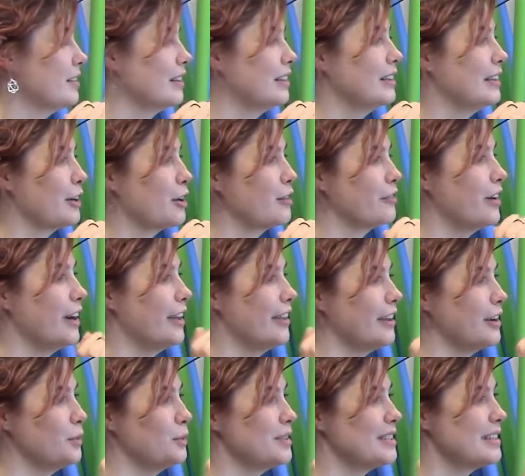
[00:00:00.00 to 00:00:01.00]
clarify that
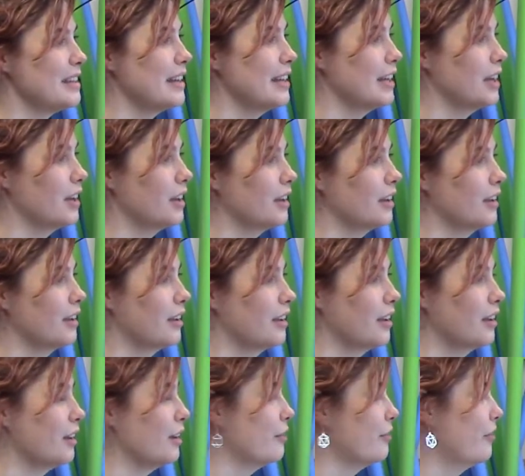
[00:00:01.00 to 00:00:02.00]
it was like
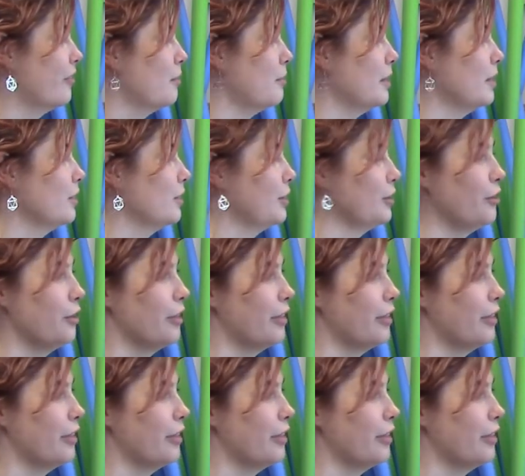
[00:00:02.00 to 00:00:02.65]
a familial thing.